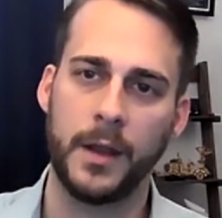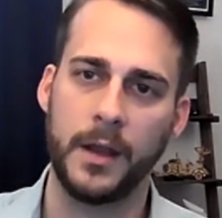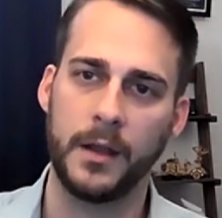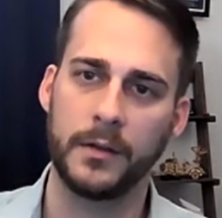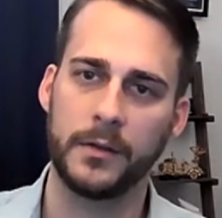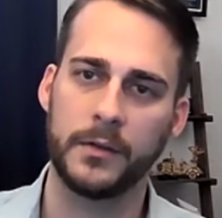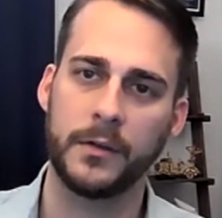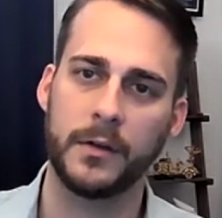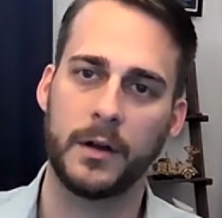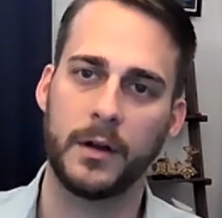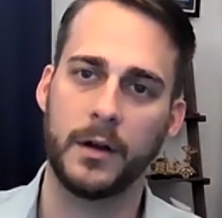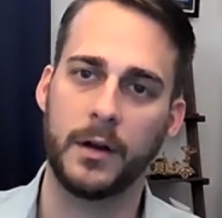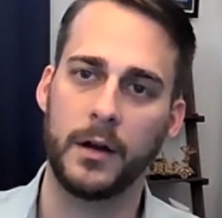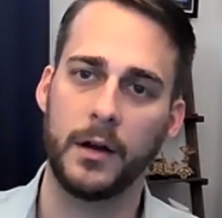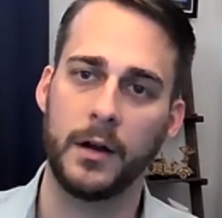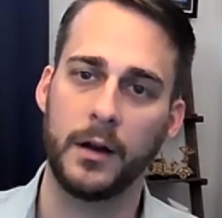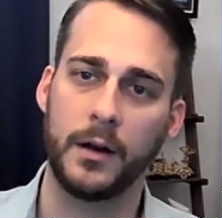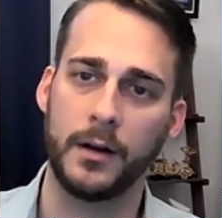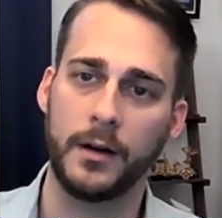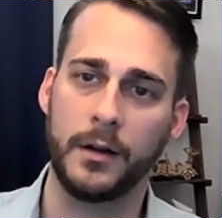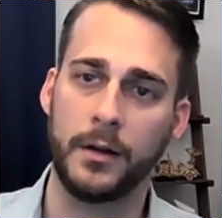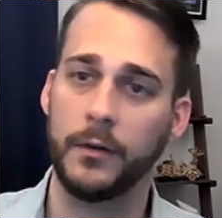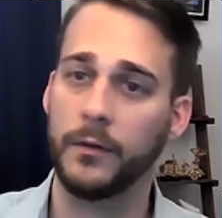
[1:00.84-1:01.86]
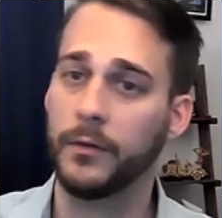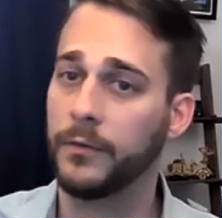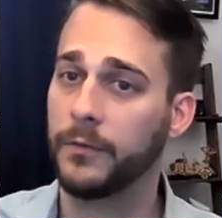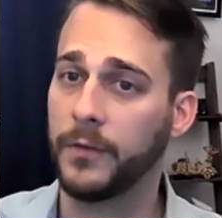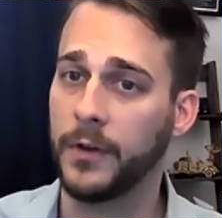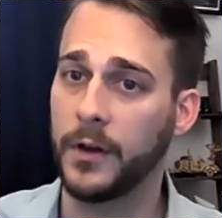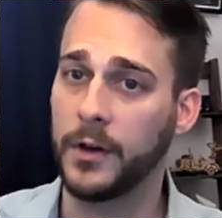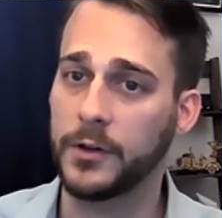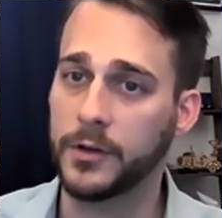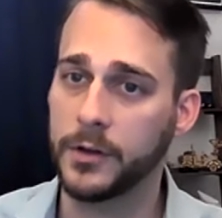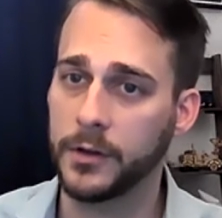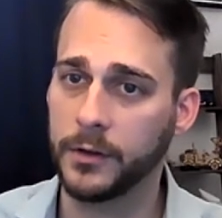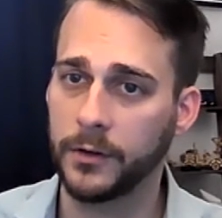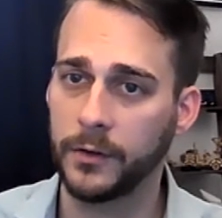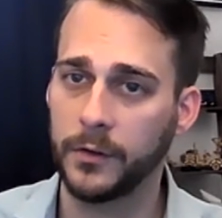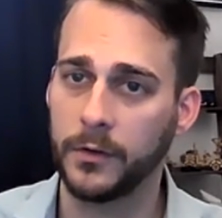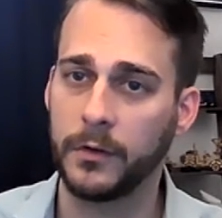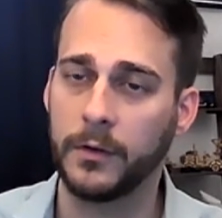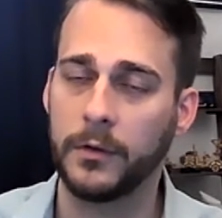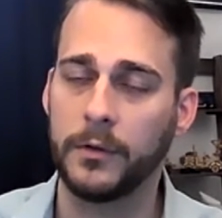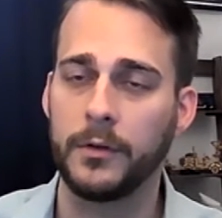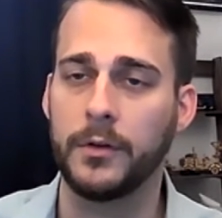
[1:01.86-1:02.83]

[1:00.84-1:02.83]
based on features,